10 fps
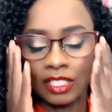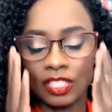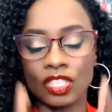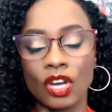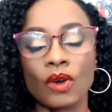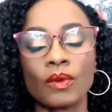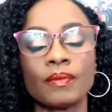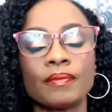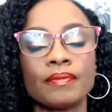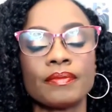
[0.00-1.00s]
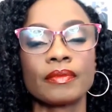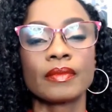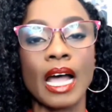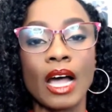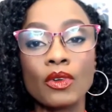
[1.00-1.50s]
So
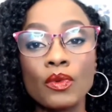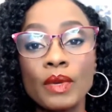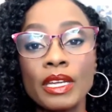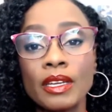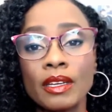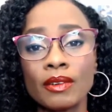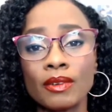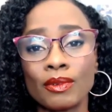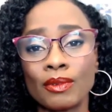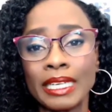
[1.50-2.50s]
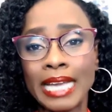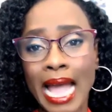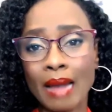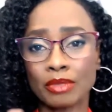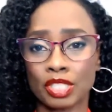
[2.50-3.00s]
how do we
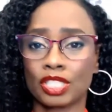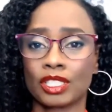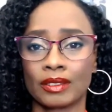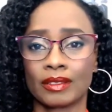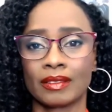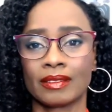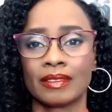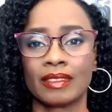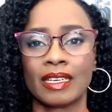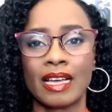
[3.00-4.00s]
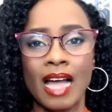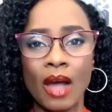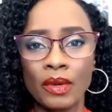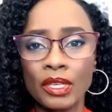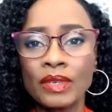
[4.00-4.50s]
recapture
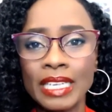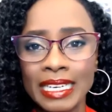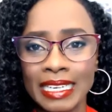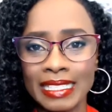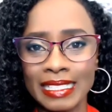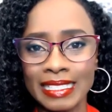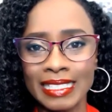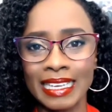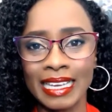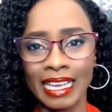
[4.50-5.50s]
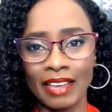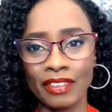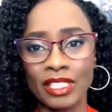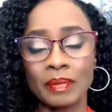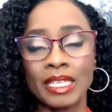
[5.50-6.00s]
our uniqueness if
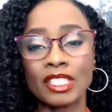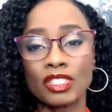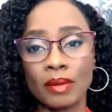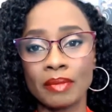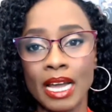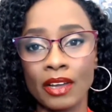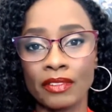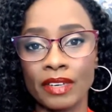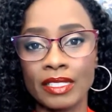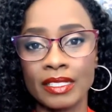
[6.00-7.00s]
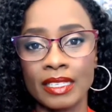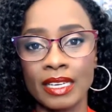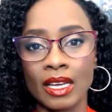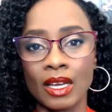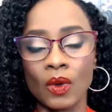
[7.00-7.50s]
it's been drummed out of us?
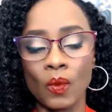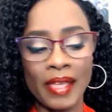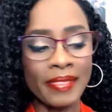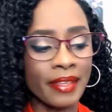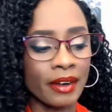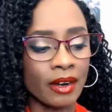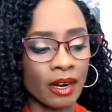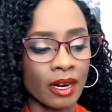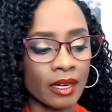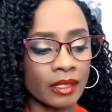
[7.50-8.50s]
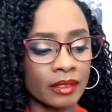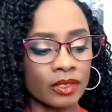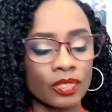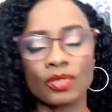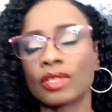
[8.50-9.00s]
When there are
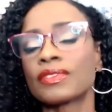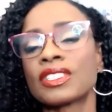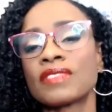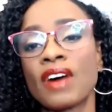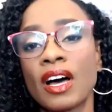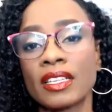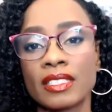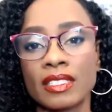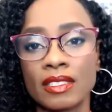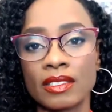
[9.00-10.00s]
sort of savant